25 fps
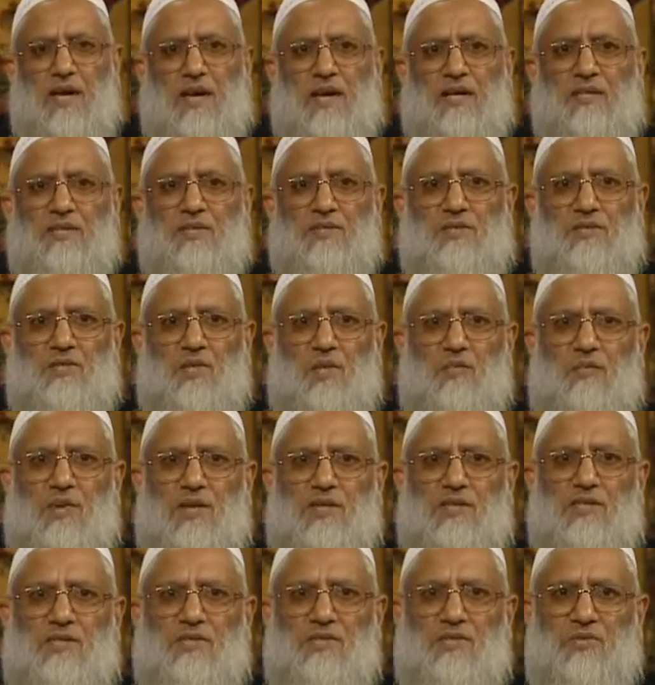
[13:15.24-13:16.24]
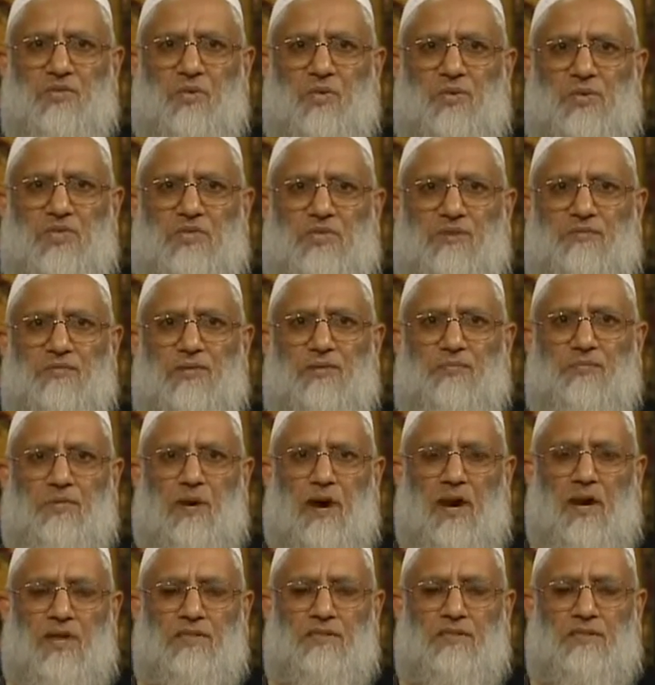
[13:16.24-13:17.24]
so many stories of the
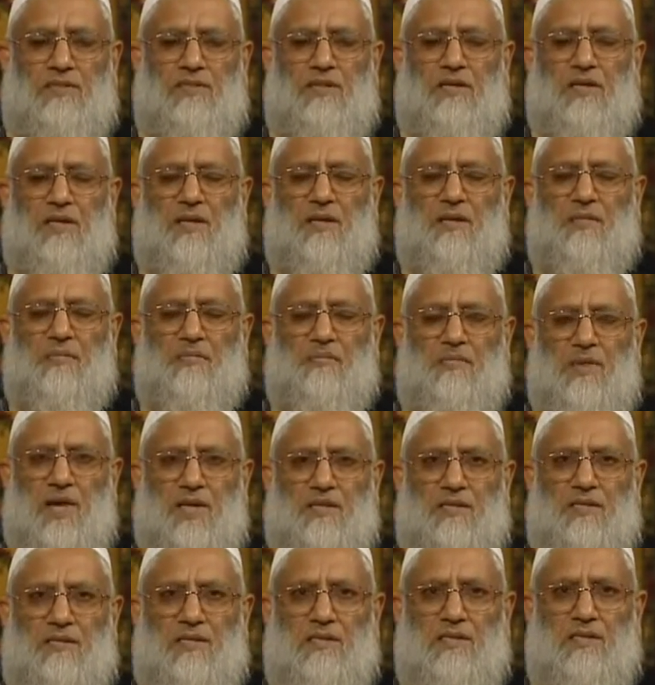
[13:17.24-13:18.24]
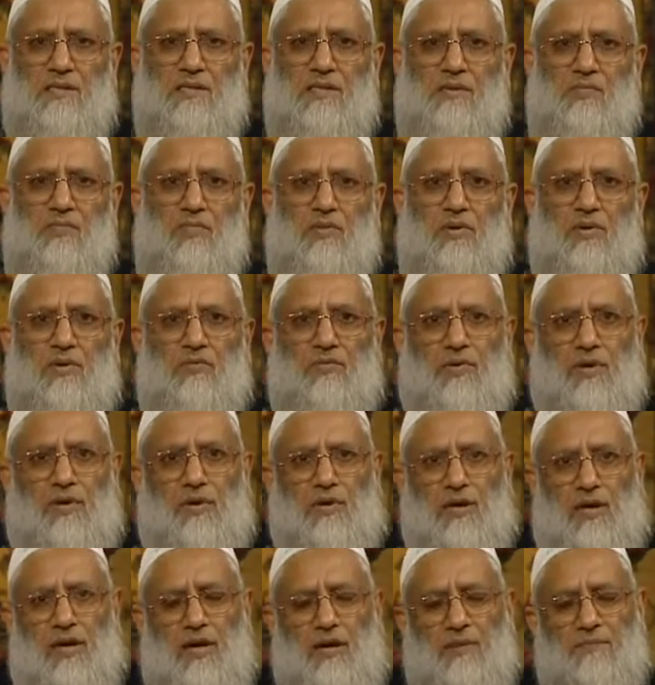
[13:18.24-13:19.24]
past mentioned in the book of
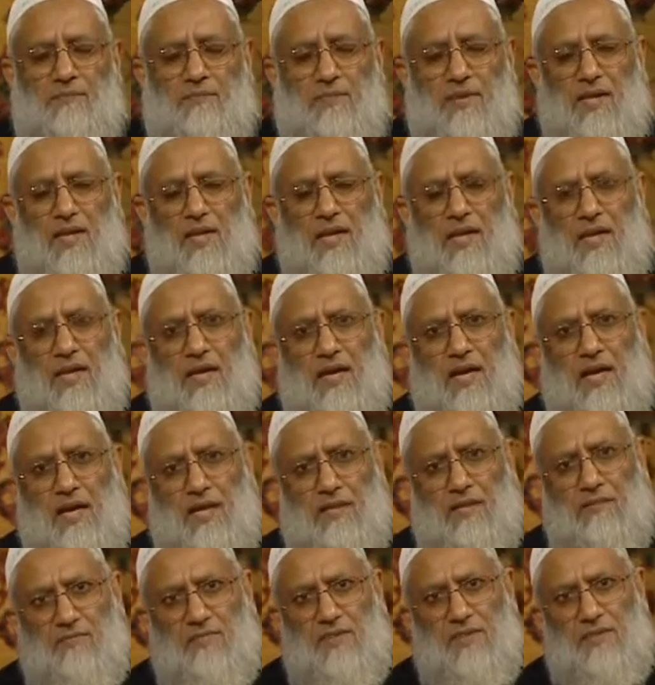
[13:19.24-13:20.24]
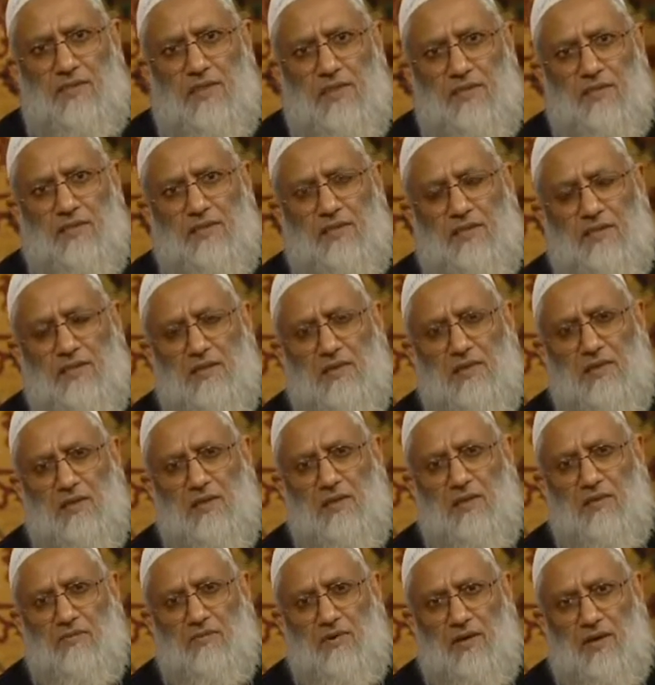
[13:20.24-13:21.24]
Allah. And with this,
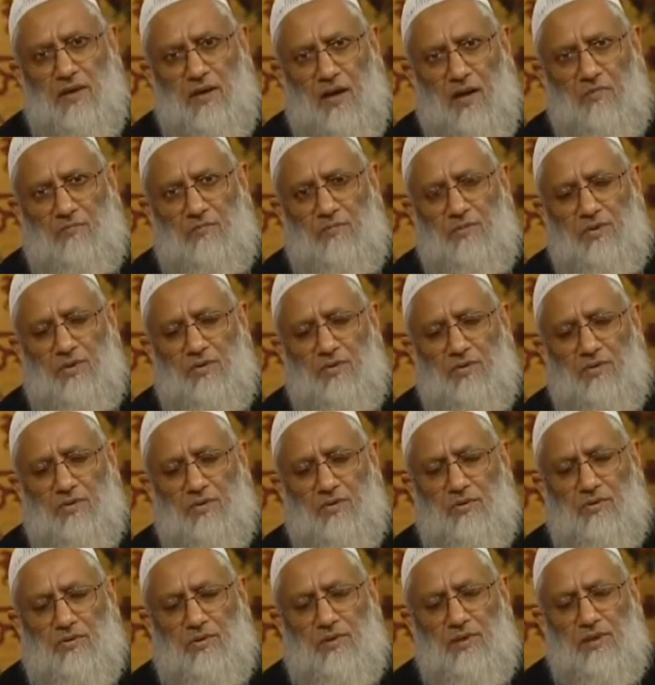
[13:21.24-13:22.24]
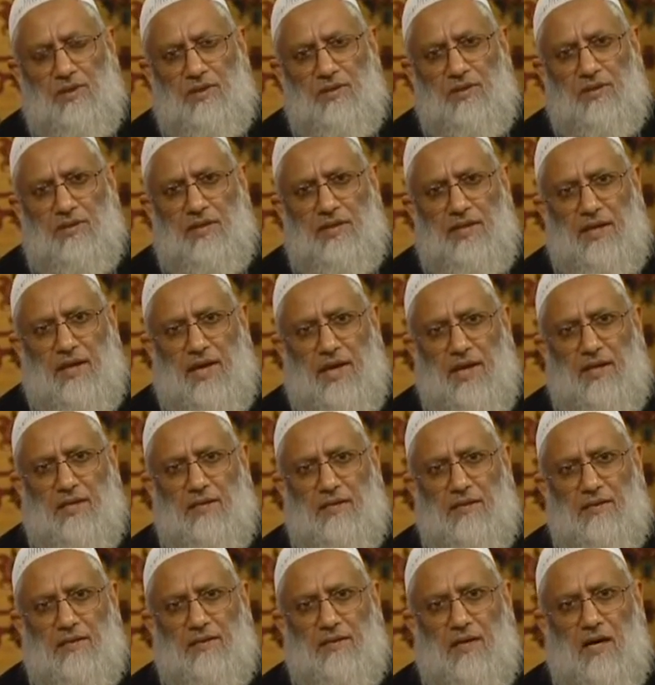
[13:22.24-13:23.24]
we come to the
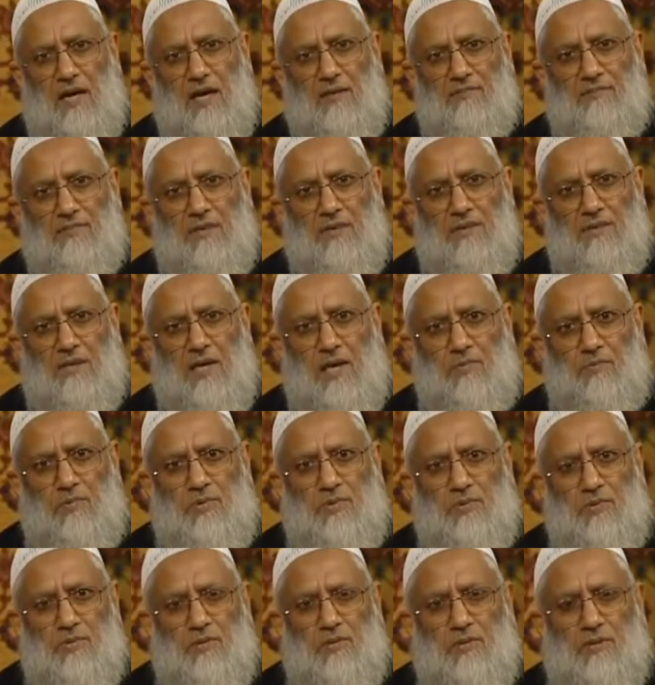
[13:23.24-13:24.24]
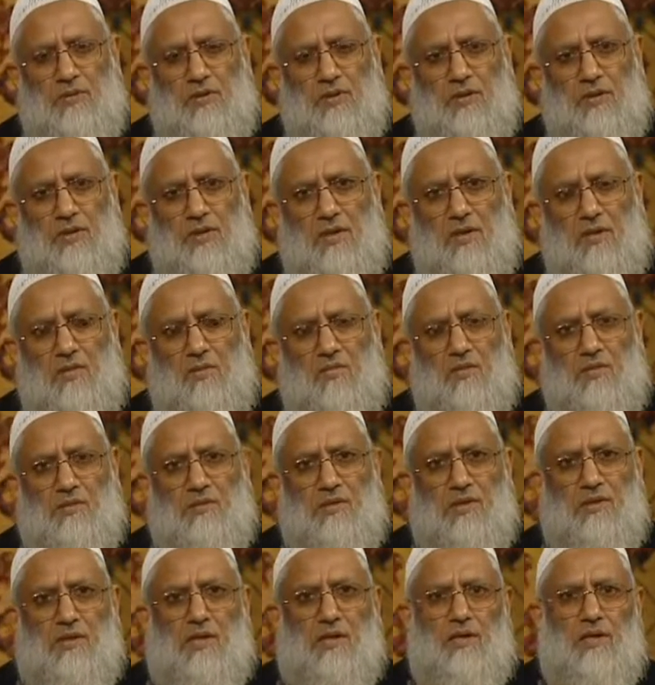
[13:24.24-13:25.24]
end of this episode. Wa
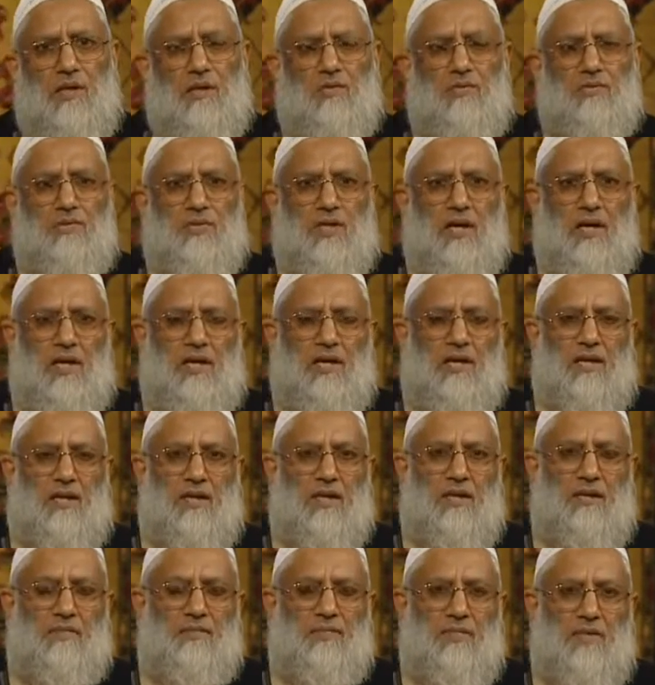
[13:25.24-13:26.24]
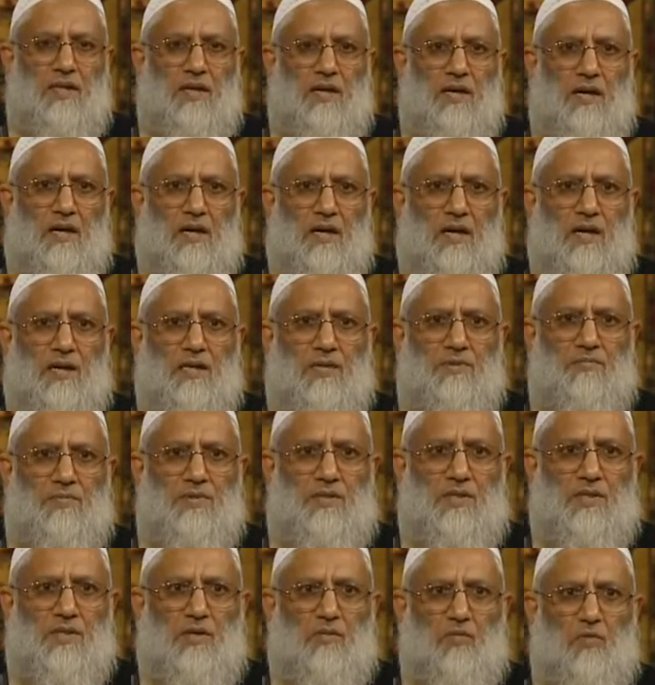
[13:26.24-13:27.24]
sallallahu ta'ala ala
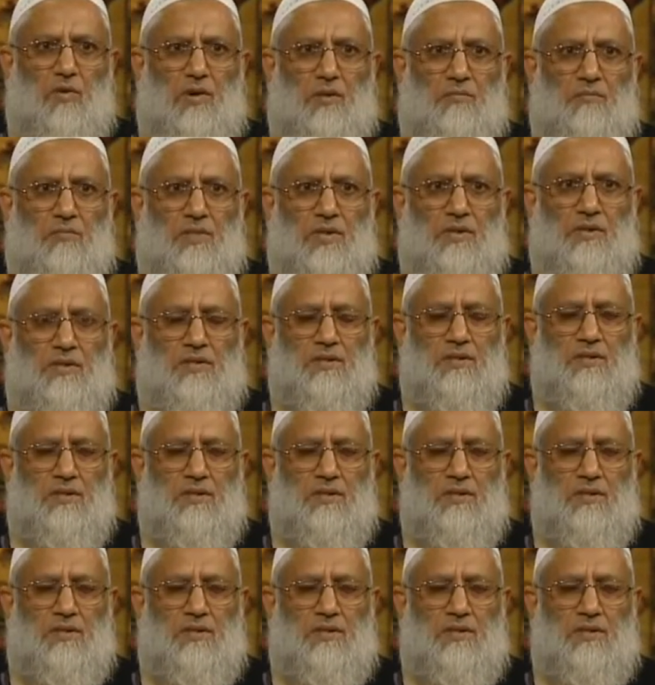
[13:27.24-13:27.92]
nabiyyina Muhammad